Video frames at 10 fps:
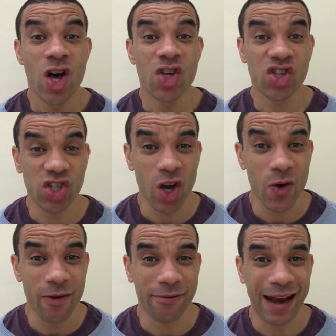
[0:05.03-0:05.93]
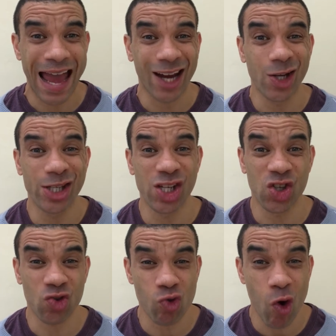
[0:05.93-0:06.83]
Solar flare could
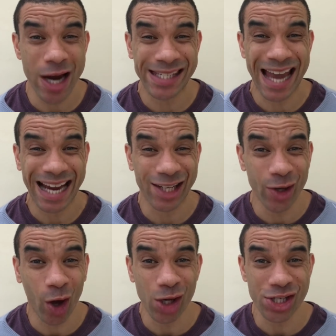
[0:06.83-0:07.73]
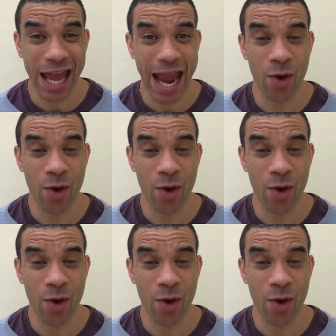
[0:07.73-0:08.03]
destroy technology